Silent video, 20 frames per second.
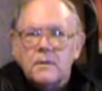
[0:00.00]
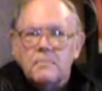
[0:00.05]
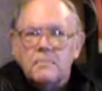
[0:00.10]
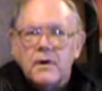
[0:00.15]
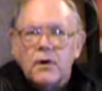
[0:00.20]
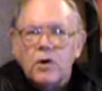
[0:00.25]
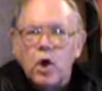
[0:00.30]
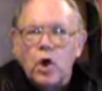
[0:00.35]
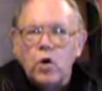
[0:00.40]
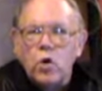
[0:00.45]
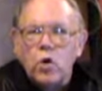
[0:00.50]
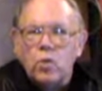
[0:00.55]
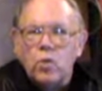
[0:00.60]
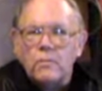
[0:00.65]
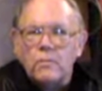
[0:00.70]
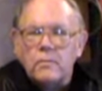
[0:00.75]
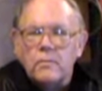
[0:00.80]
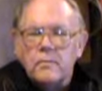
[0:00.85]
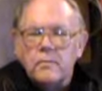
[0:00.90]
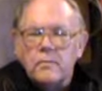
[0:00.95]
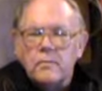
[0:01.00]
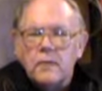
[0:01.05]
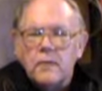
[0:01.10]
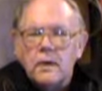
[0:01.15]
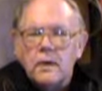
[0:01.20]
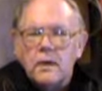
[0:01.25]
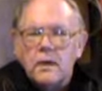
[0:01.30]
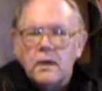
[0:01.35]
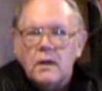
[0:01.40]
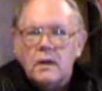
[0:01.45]
But no,
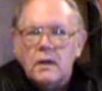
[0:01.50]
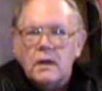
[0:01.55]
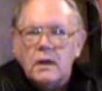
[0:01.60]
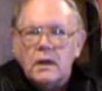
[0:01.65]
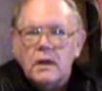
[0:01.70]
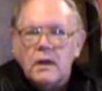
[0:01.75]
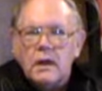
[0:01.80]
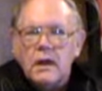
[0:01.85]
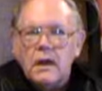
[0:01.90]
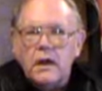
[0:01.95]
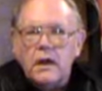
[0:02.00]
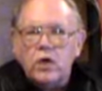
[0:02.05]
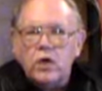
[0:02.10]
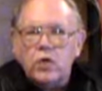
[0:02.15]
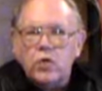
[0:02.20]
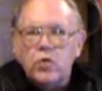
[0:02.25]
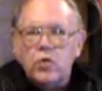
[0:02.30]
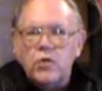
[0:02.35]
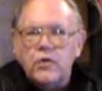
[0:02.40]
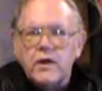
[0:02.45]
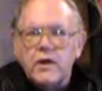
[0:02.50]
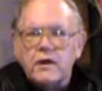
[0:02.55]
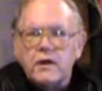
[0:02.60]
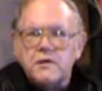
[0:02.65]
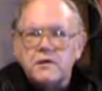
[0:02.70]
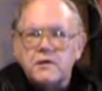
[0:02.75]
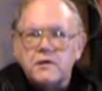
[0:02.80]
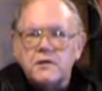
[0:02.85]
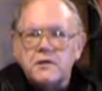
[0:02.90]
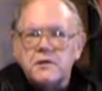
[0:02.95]
he knew
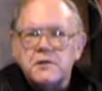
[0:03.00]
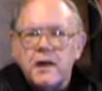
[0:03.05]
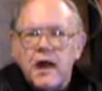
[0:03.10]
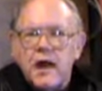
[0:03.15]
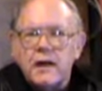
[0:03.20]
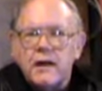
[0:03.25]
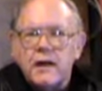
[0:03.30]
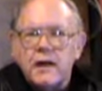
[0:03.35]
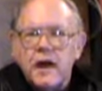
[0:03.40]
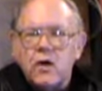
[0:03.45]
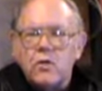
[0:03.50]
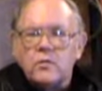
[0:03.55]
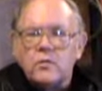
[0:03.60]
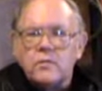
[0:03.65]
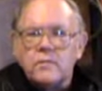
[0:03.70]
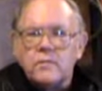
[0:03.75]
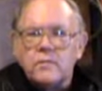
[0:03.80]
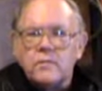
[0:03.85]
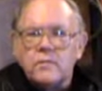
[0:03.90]
things inside and out.